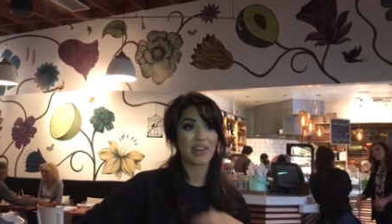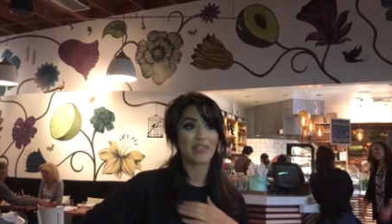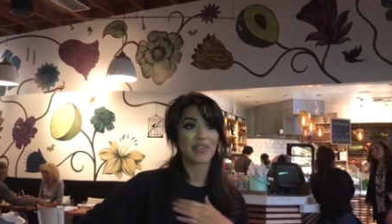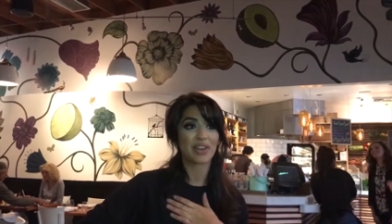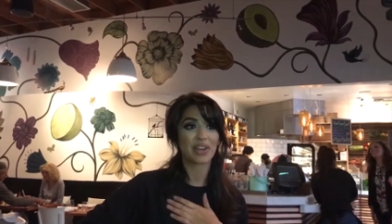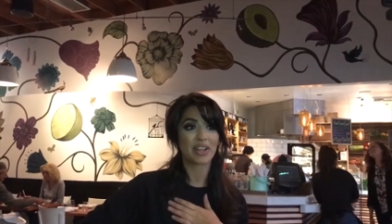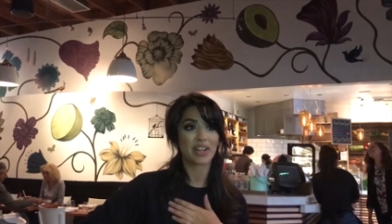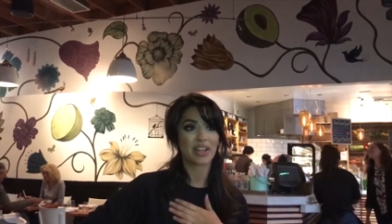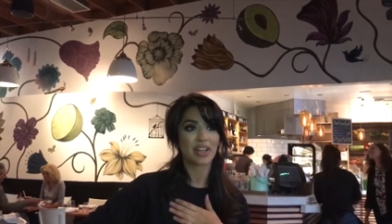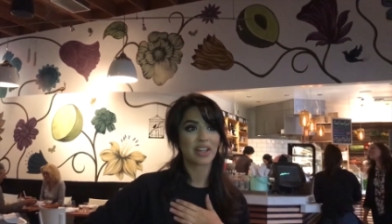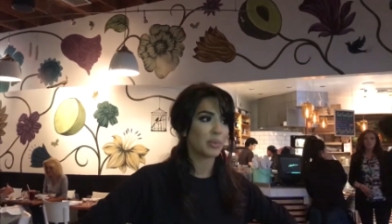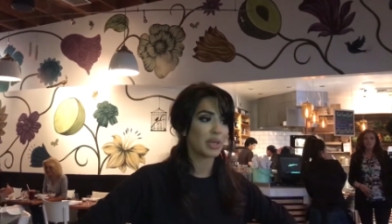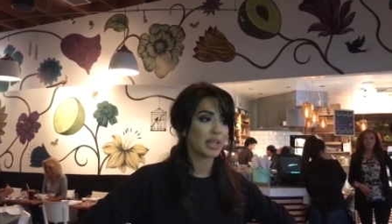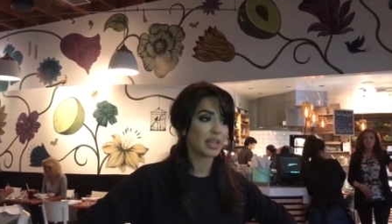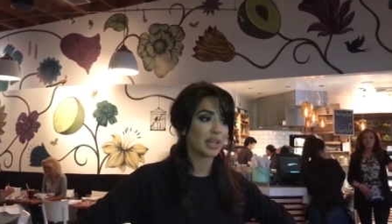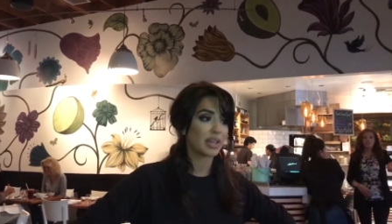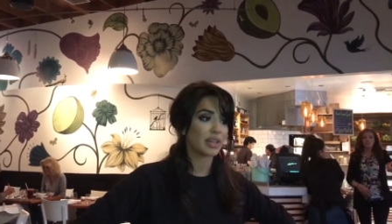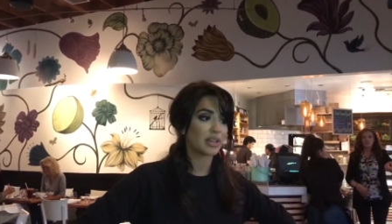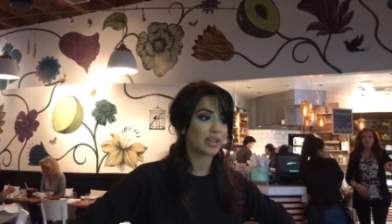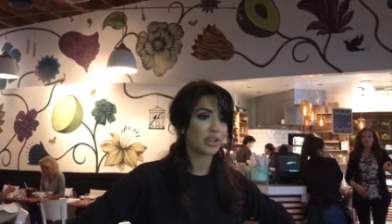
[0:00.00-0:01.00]
favorite
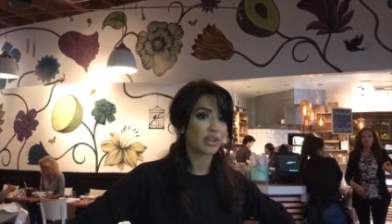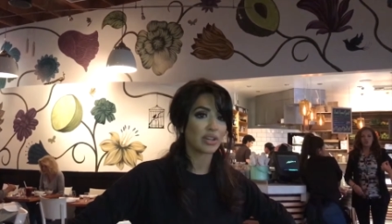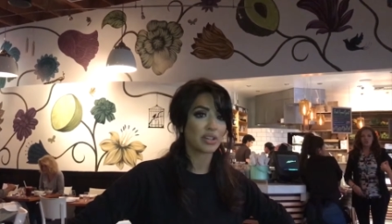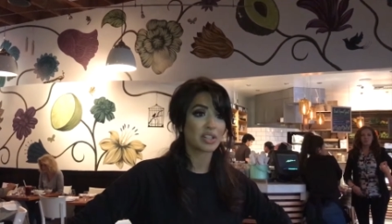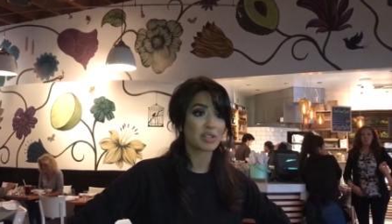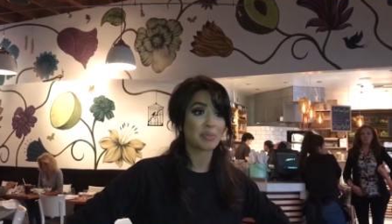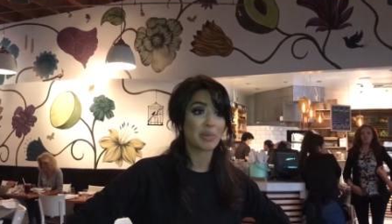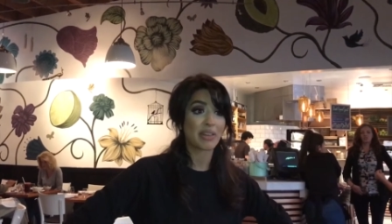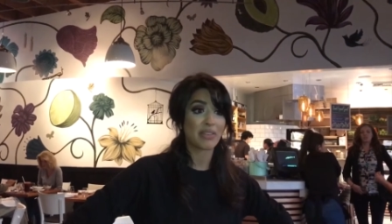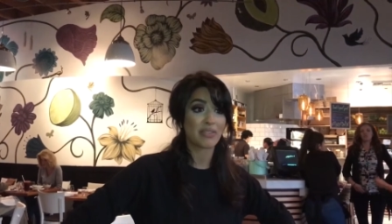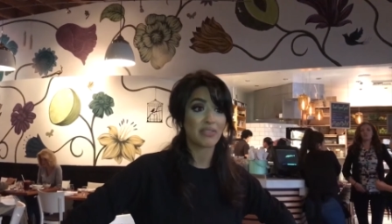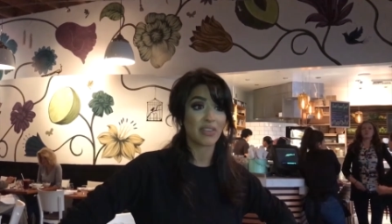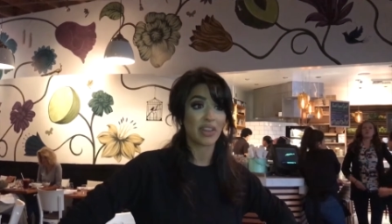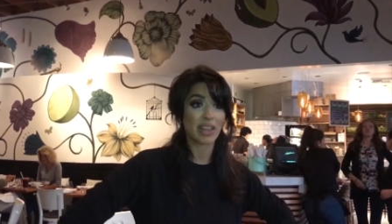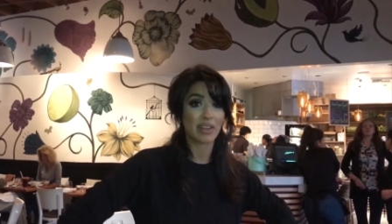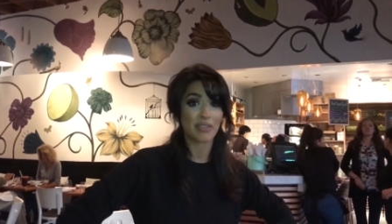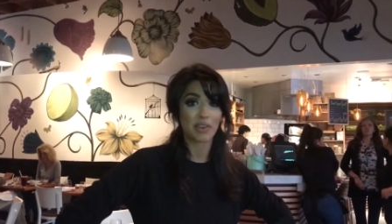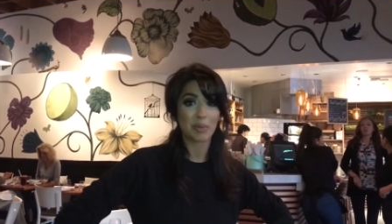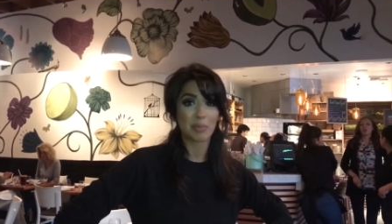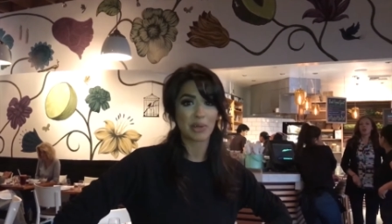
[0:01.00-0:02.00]
weekenders,
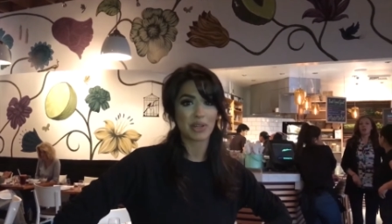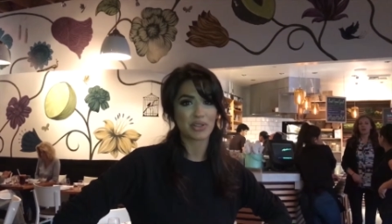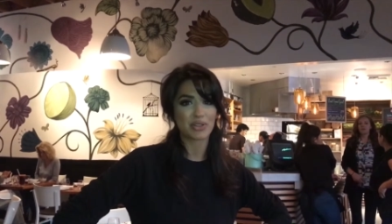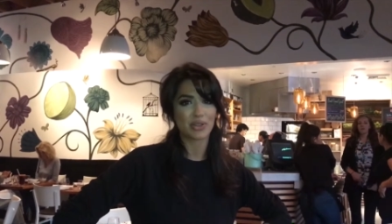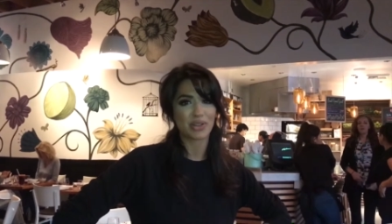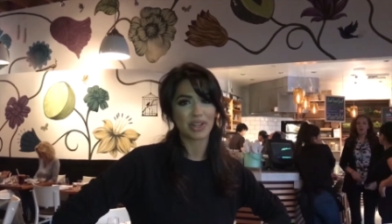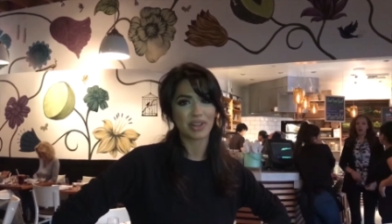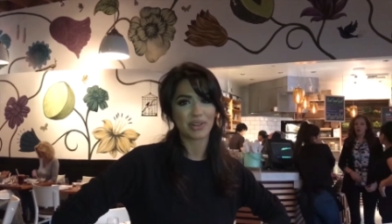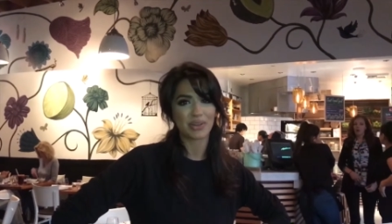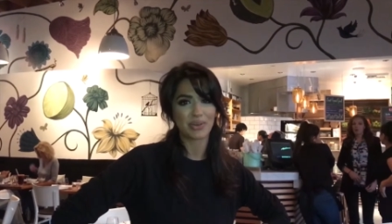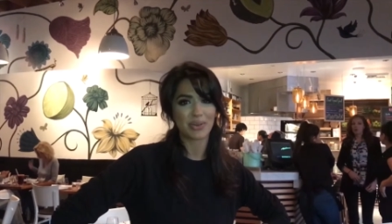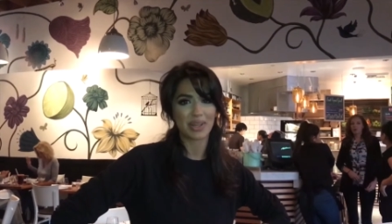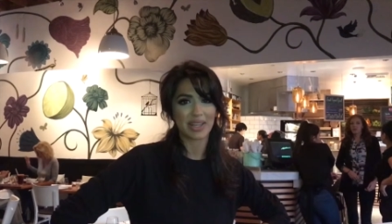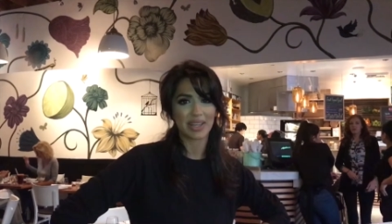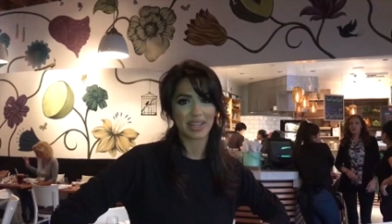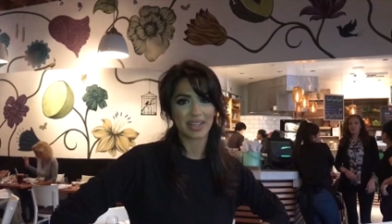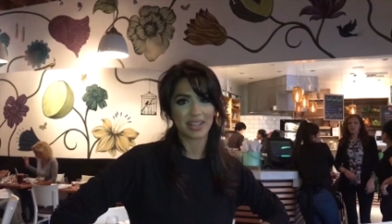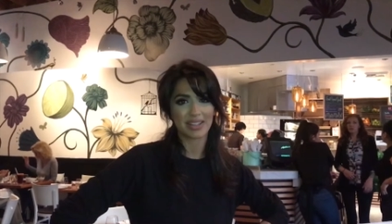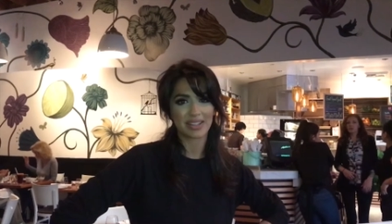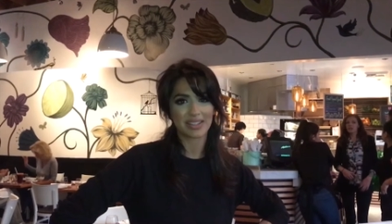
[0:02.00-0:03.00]
my favorite, but it's only on the
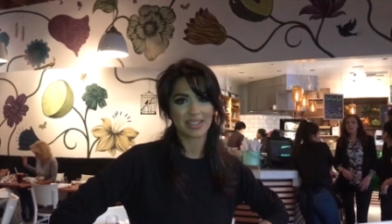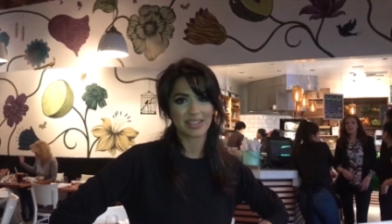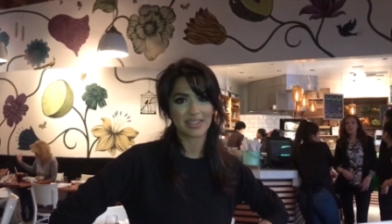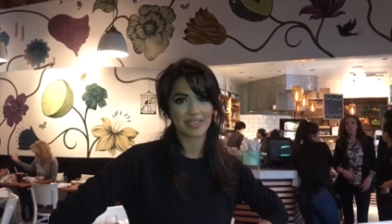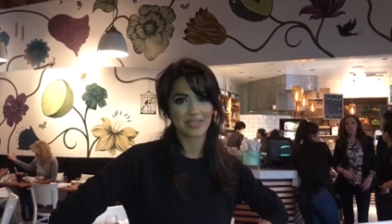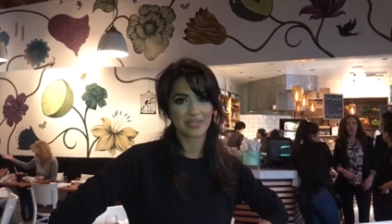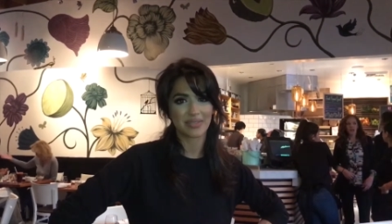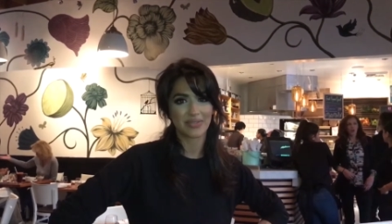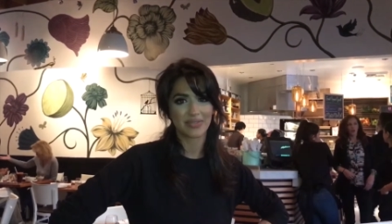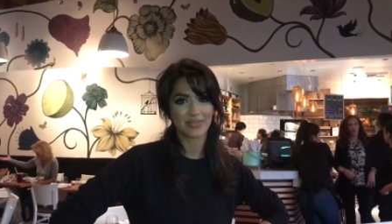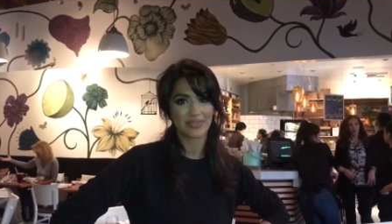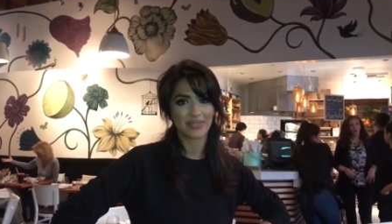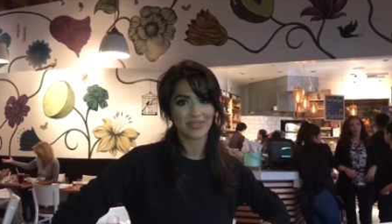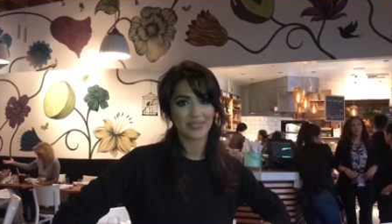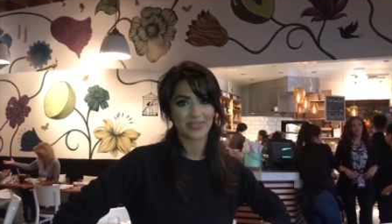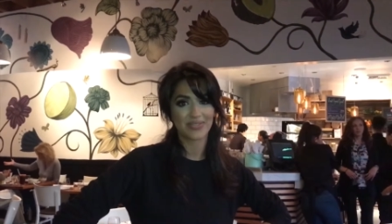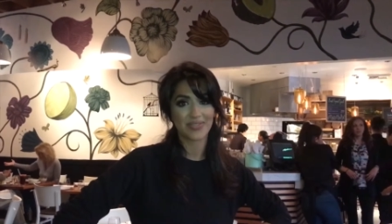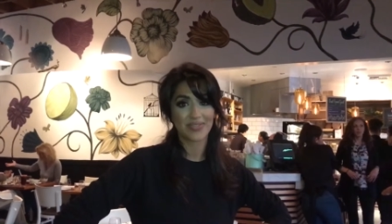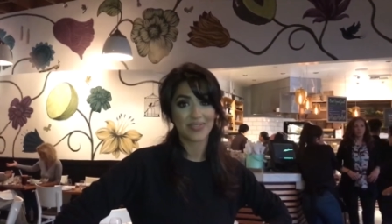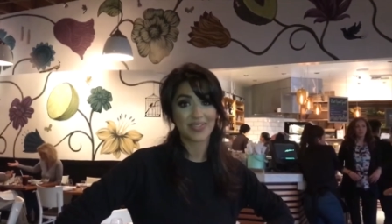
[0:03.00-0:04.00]
weekends. Oh,
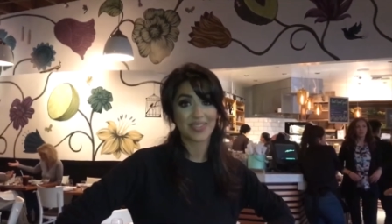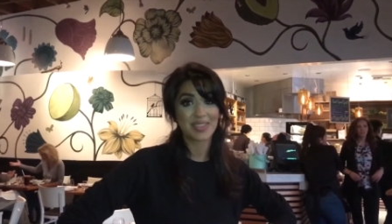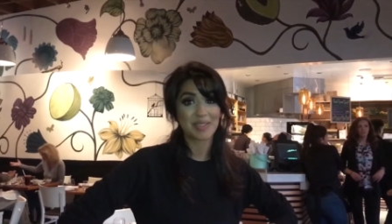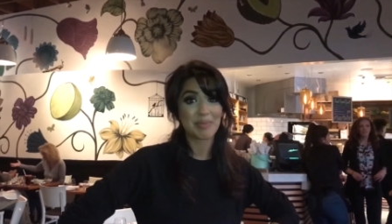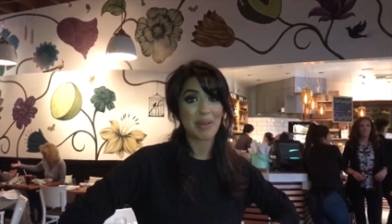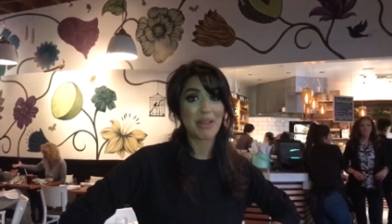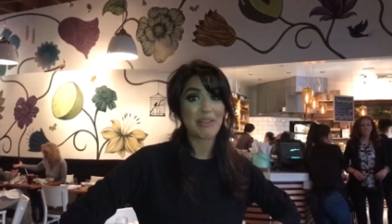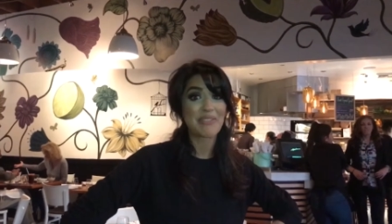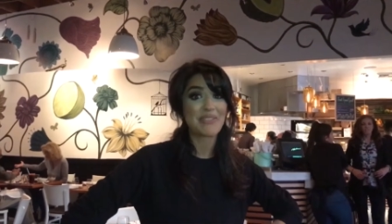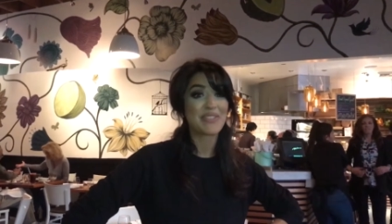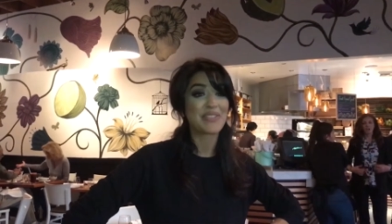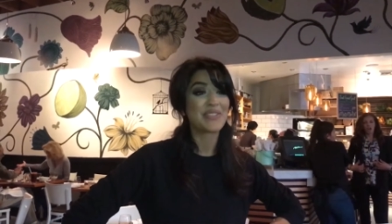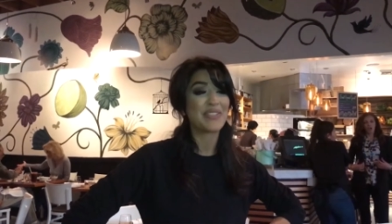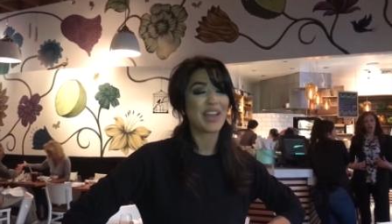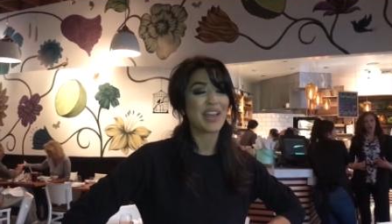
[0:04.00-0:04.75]
really? my